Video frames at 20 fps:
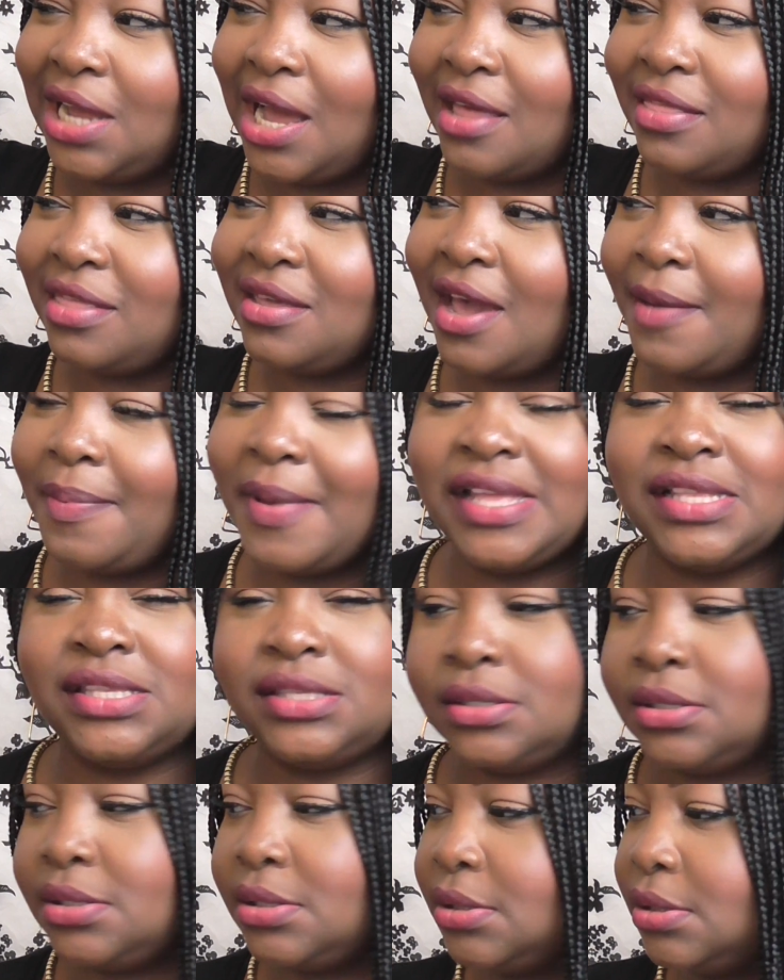I think I paid
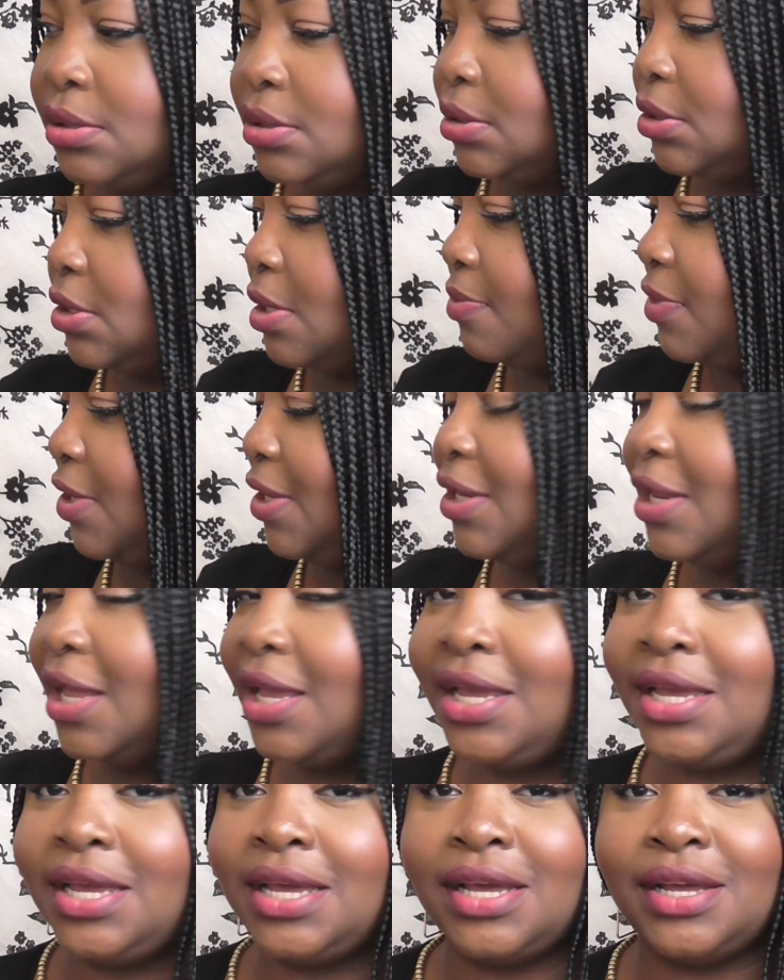something
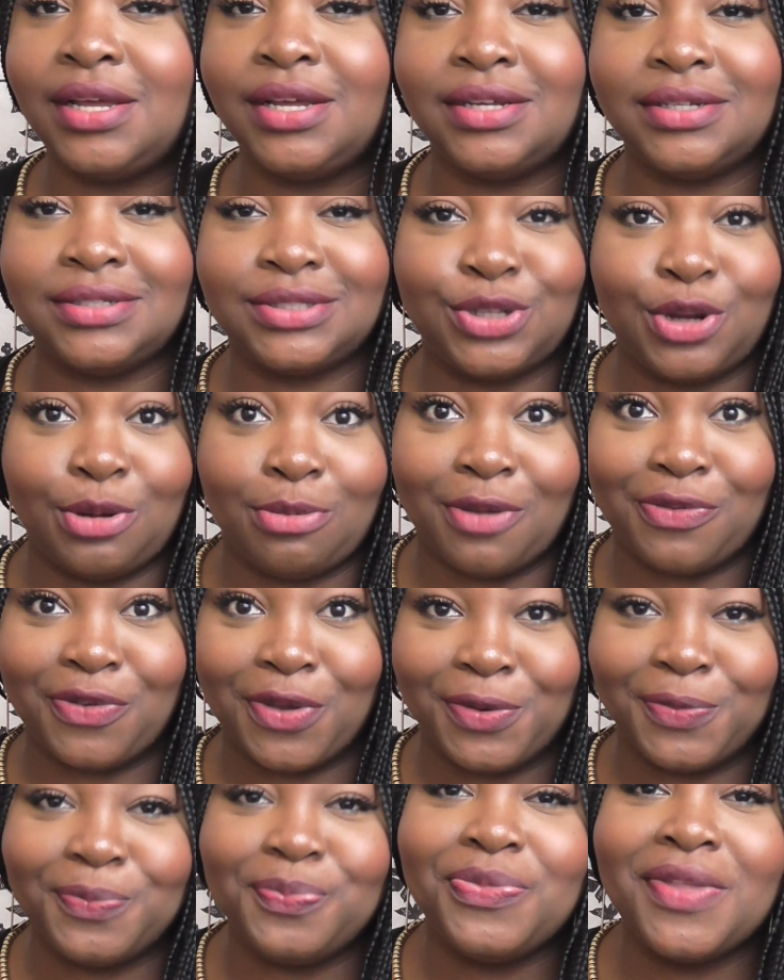like, sorry my
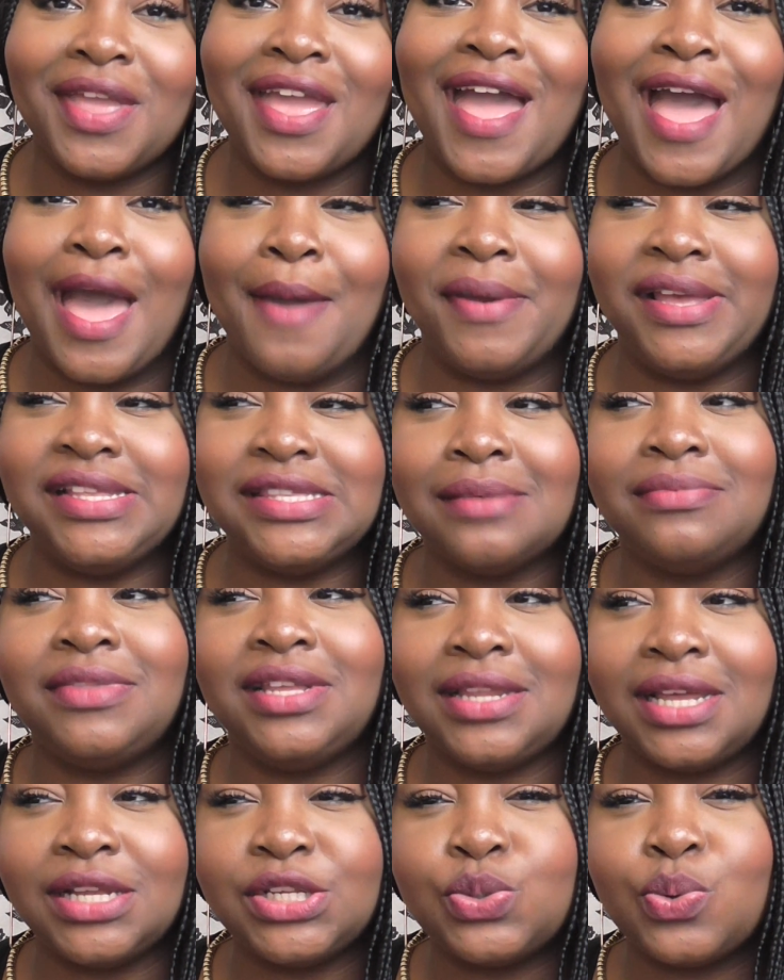phone, I paid something
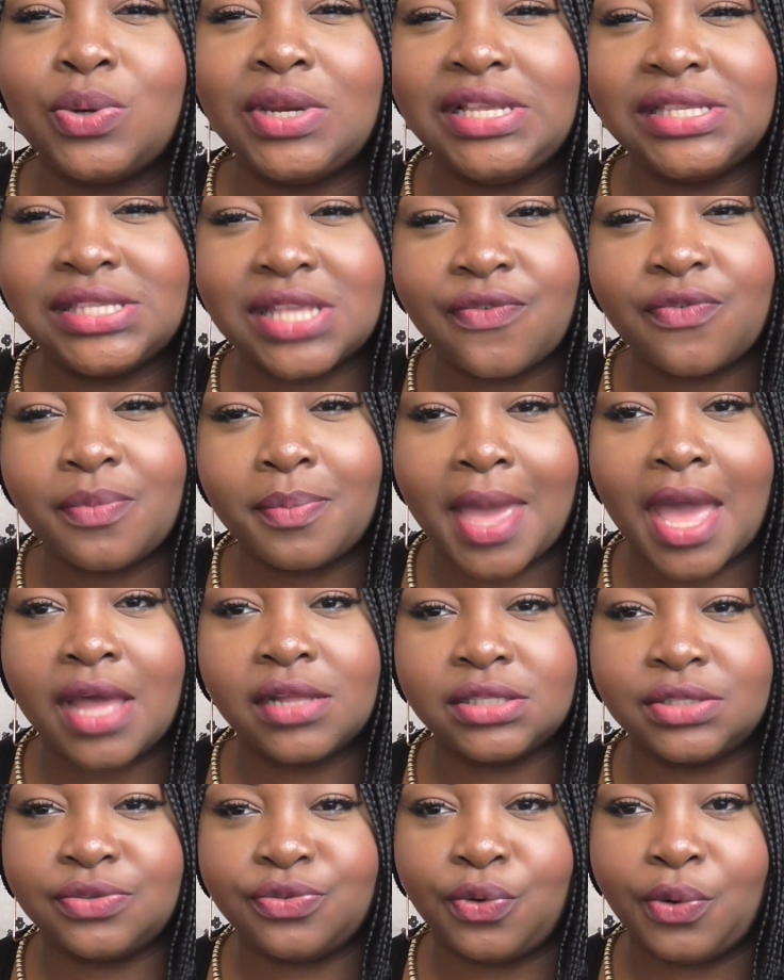like
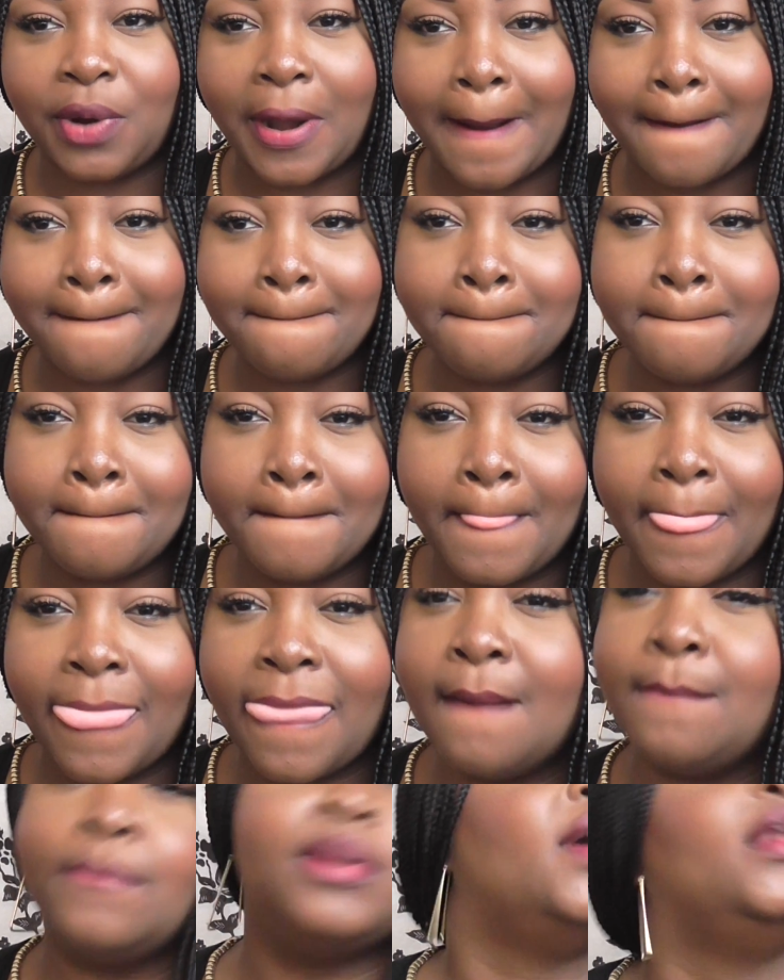£27 for it.
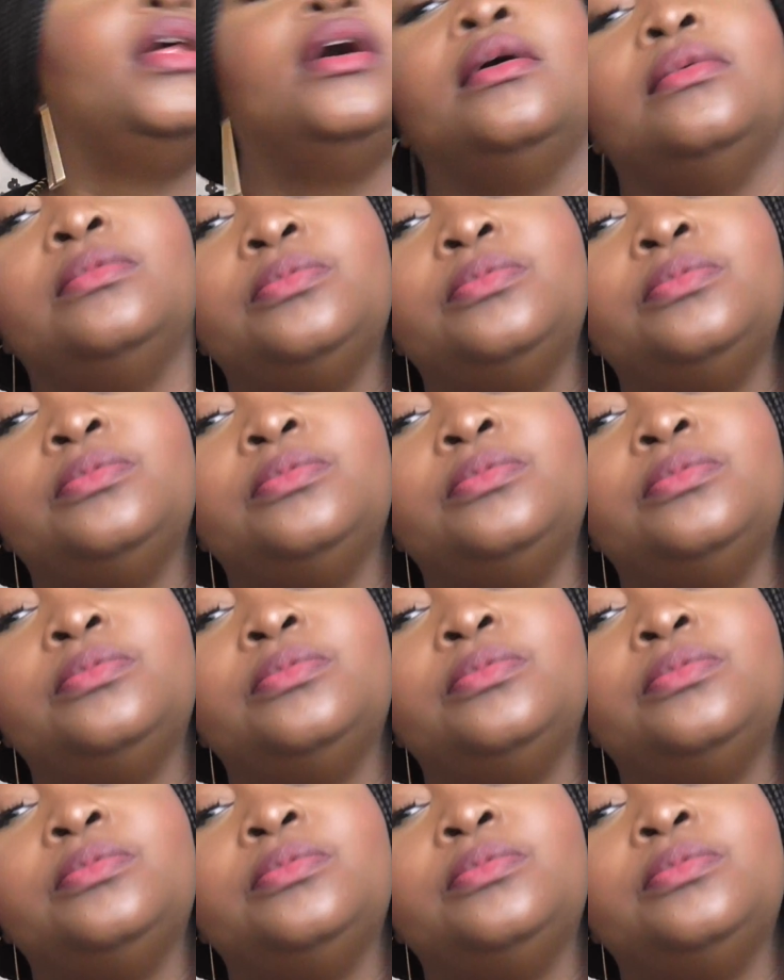But